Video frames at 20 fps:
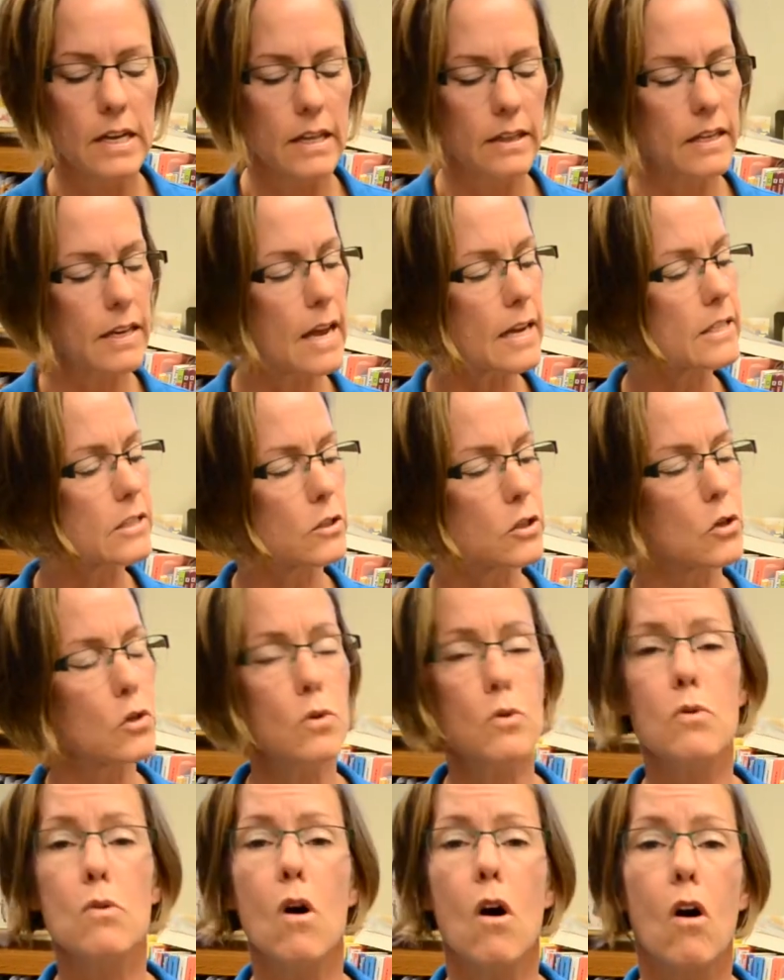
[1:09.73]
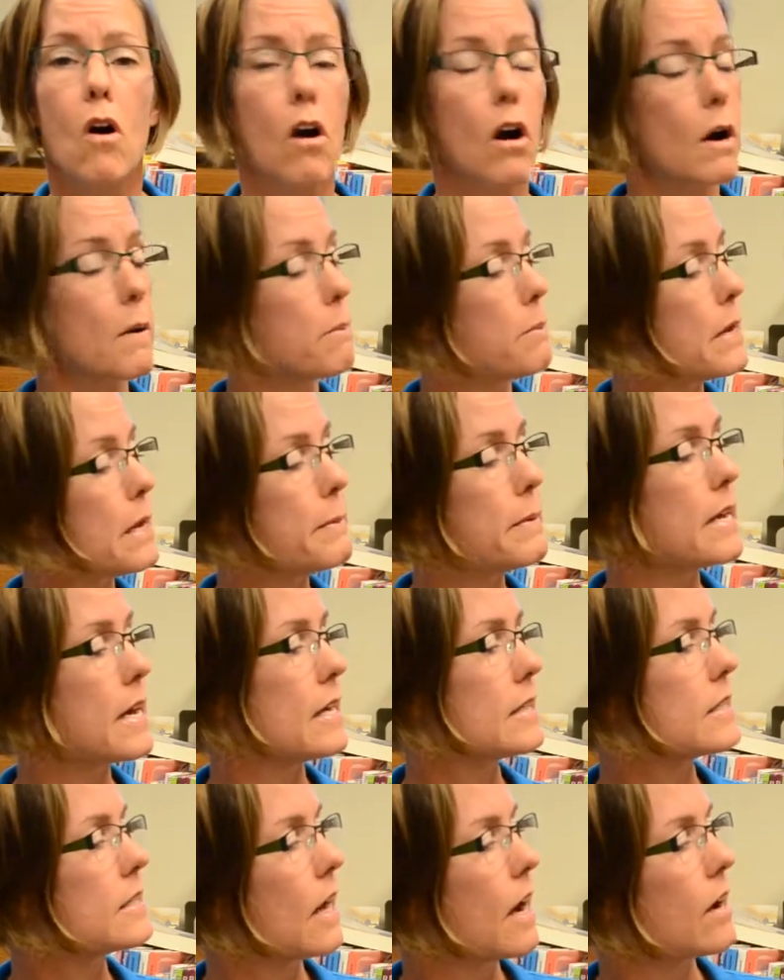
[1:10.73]
The next two are
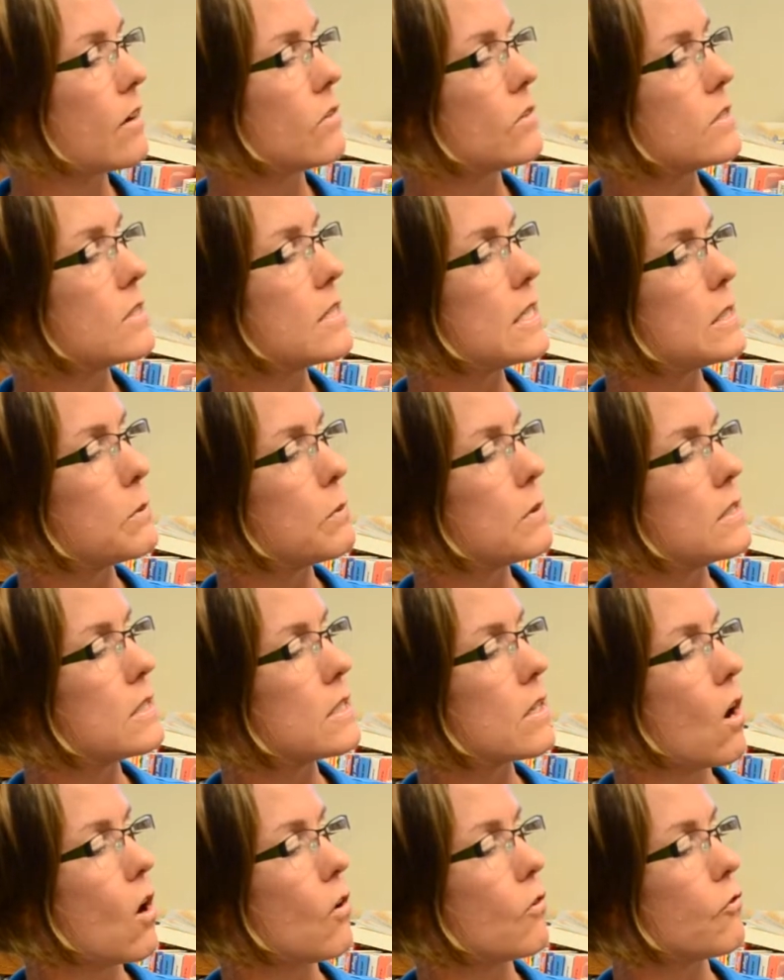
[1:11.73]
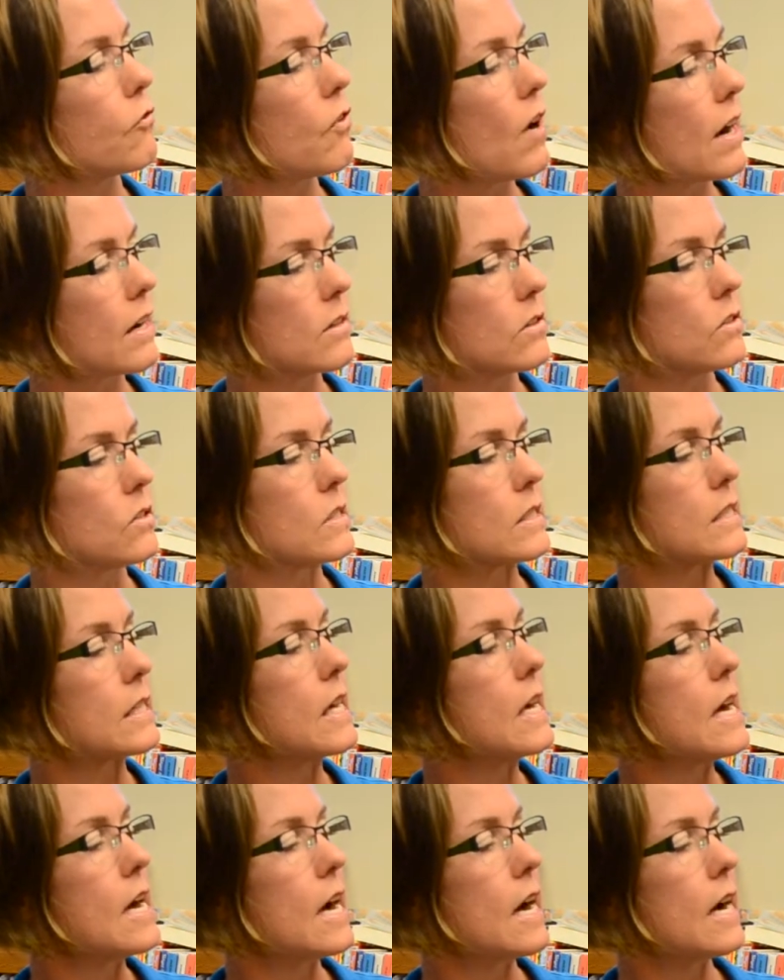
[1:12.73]
PBS titles. This one's called Fractals,
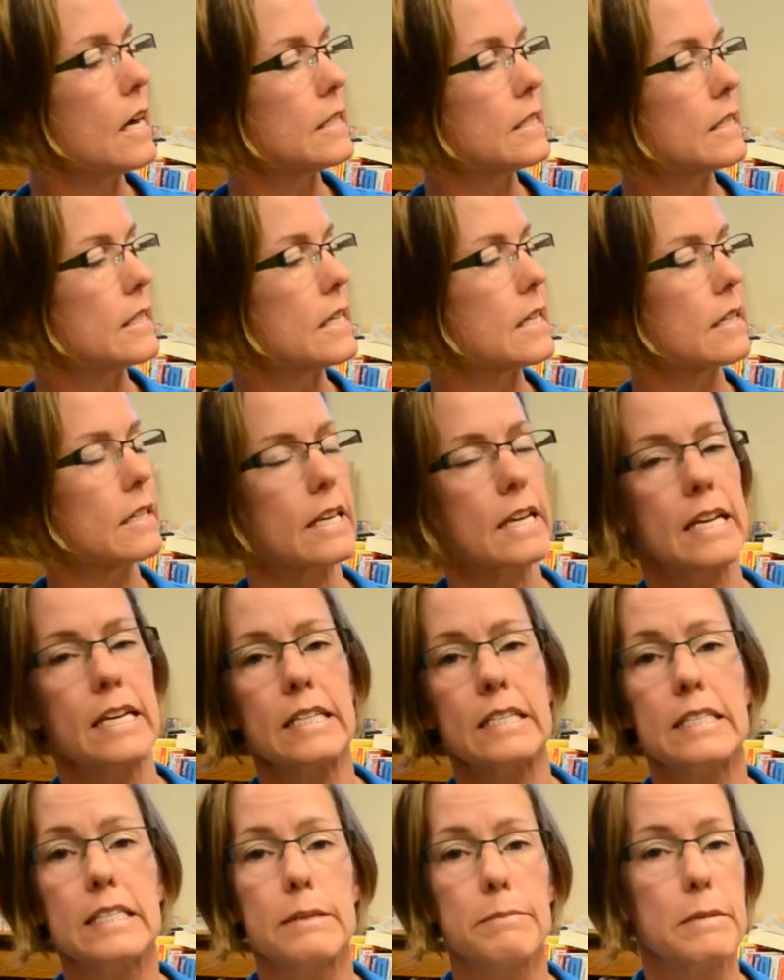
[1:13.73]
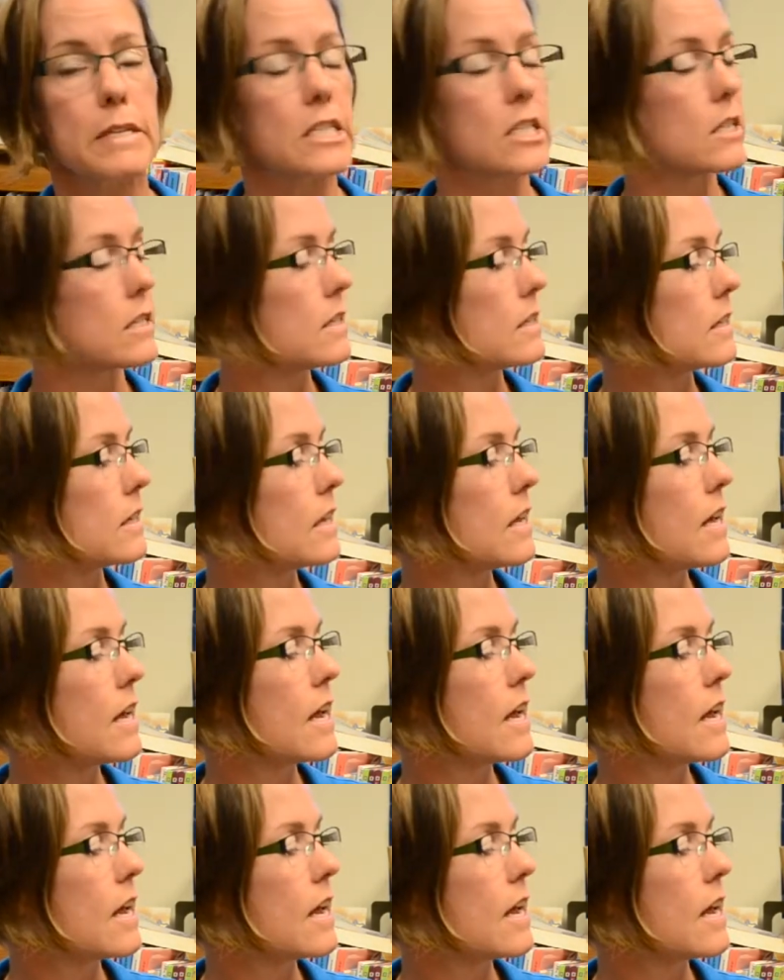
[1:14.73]
Hunting the Hidden Dimension.